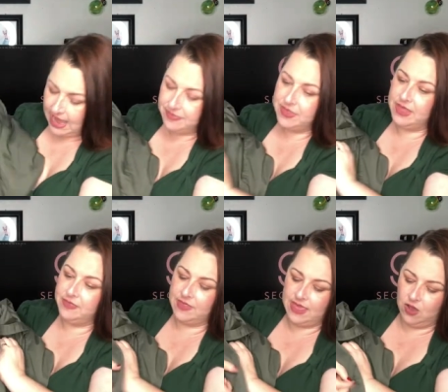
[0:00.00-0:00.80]
and
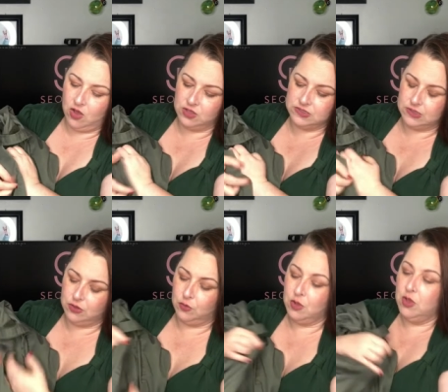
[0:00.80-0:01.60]
then they
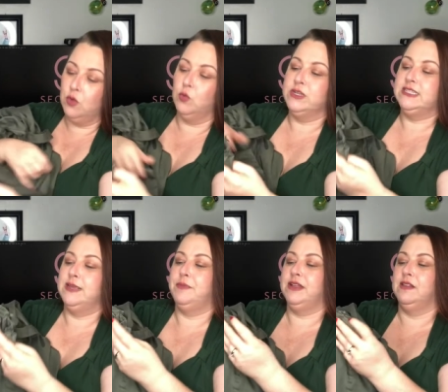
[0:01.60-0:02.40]
also would
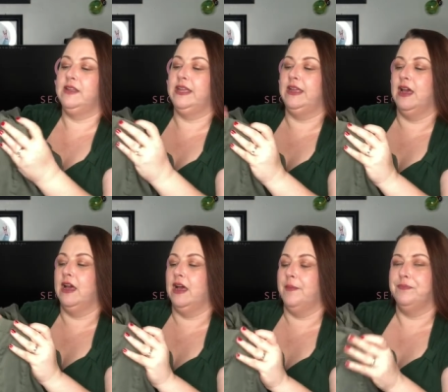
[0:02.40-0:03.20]
typically
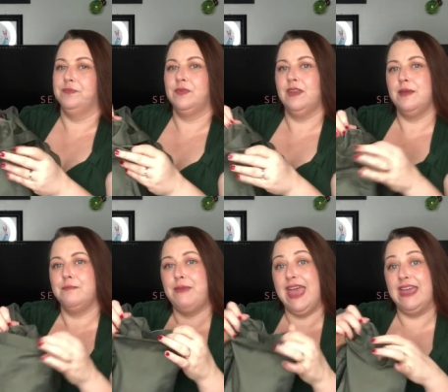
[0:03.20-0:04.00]

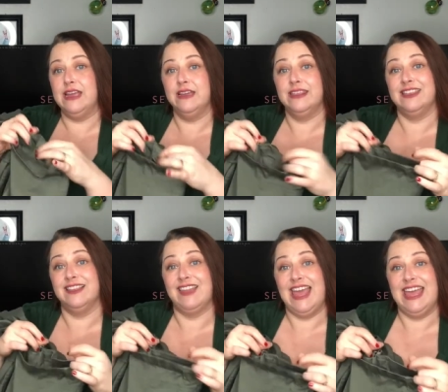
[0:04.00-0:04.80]
peg the
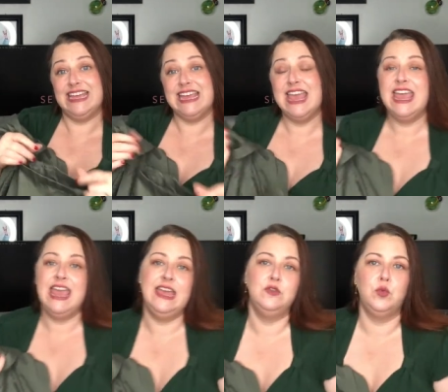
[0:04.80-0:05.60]
leg
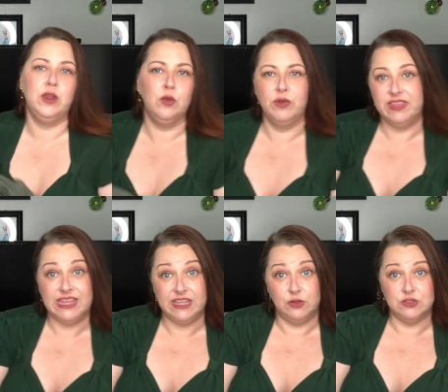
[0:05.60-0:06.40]
and wear with
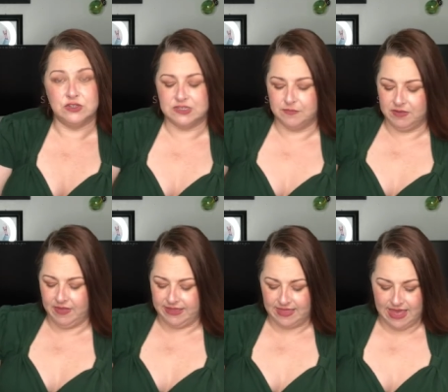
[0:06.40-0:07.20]
heels or something
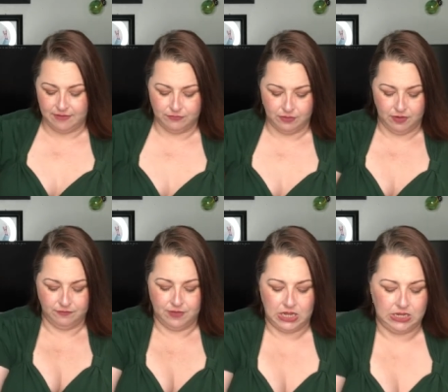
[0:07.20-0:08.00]
like that for a
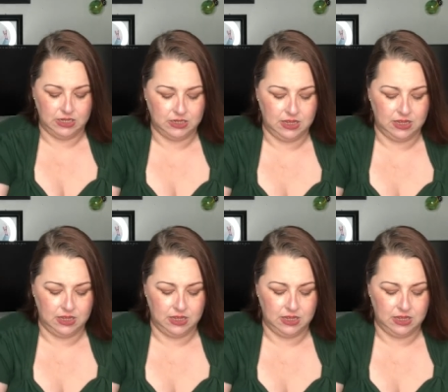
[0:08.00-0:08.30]
fun